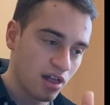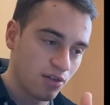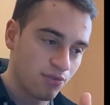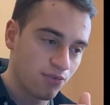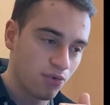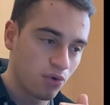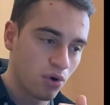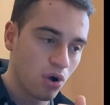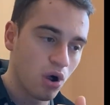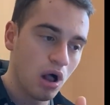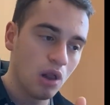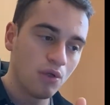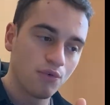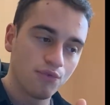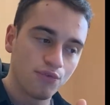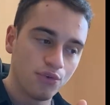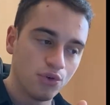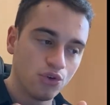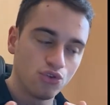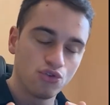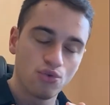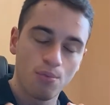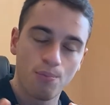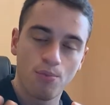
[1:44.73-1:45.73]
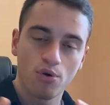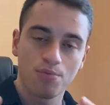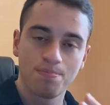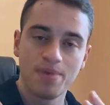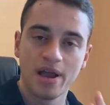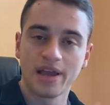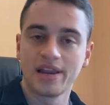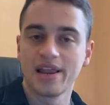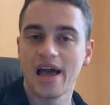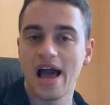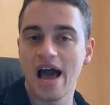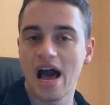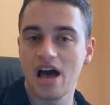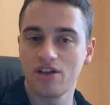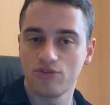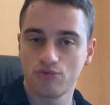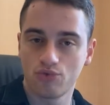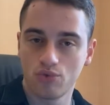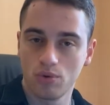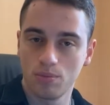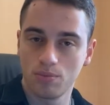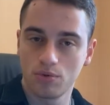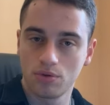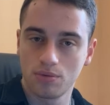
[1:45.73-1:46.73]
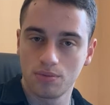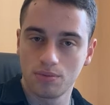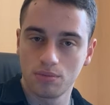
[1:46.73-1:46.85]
for all future prospective ad groups.